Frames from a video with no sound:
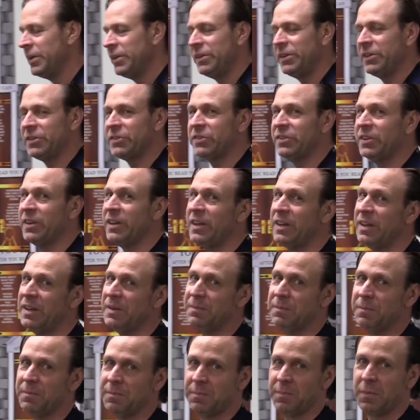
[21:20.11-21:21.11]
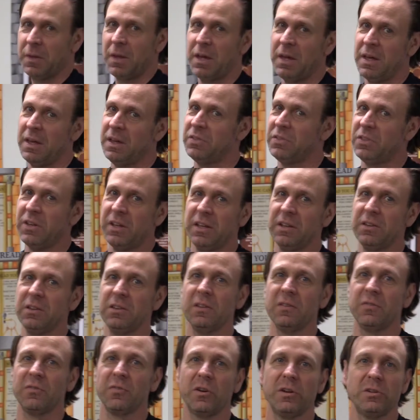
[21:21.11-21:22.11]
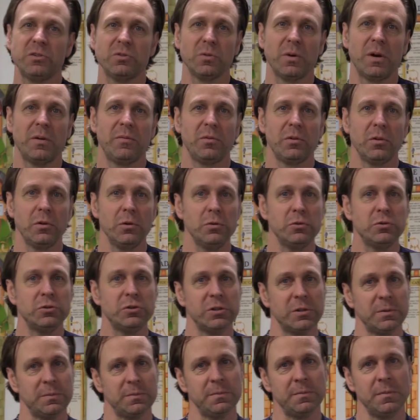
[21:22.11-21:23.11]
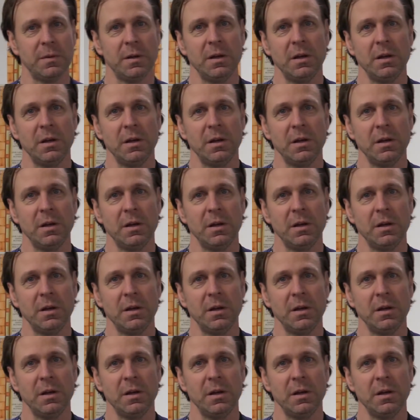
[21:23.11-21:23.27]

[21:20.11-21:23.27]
You see, at the end of the French Revolution,